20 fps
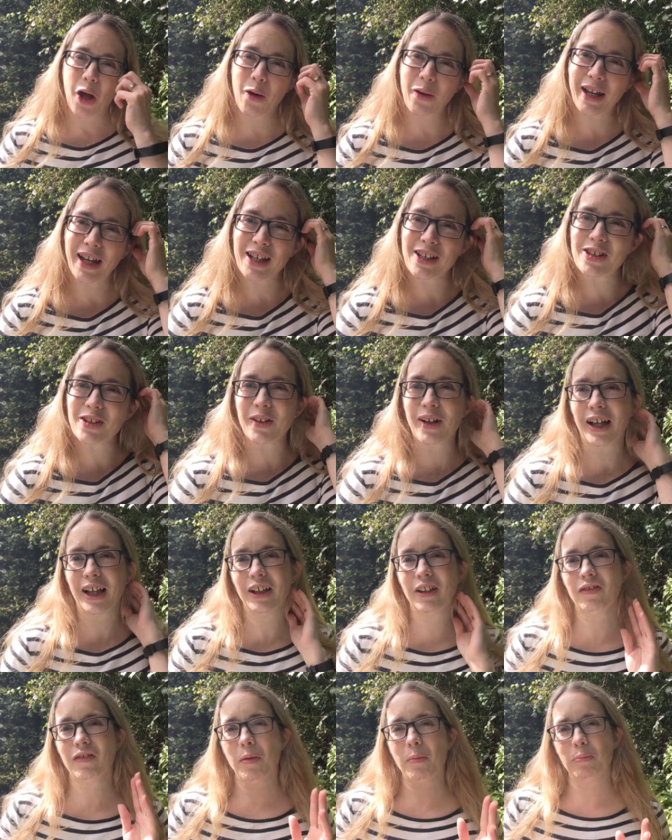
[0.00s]
Okay, so
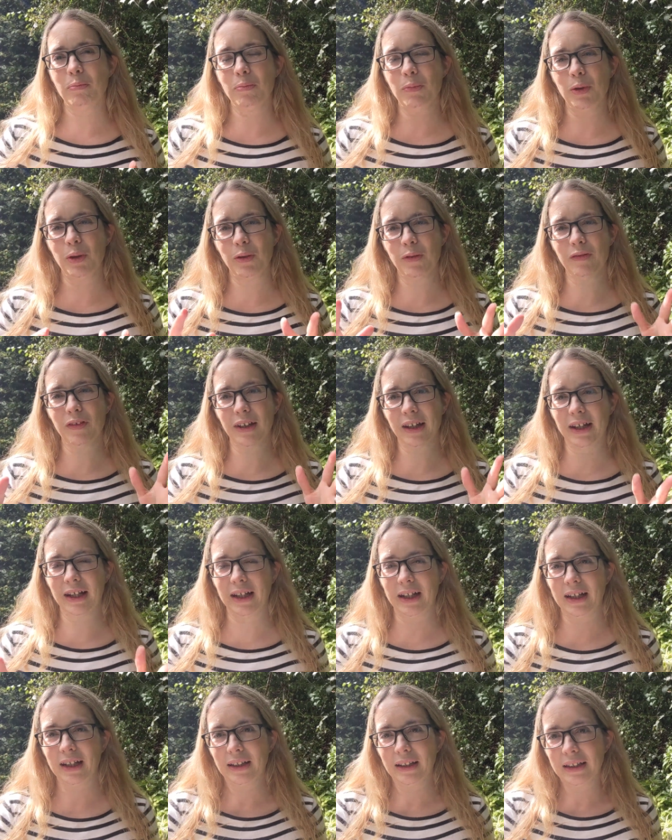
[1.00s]
kind of
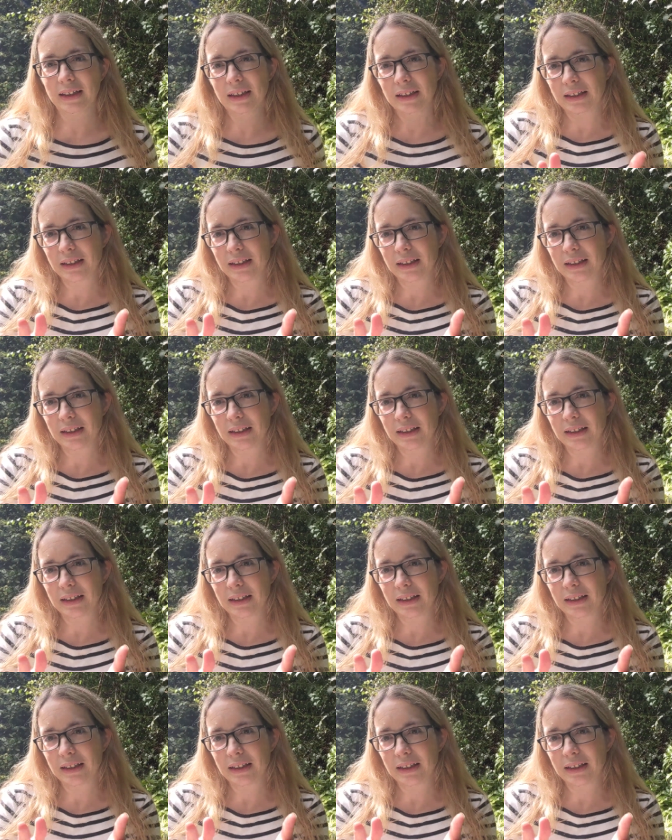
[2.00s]
moving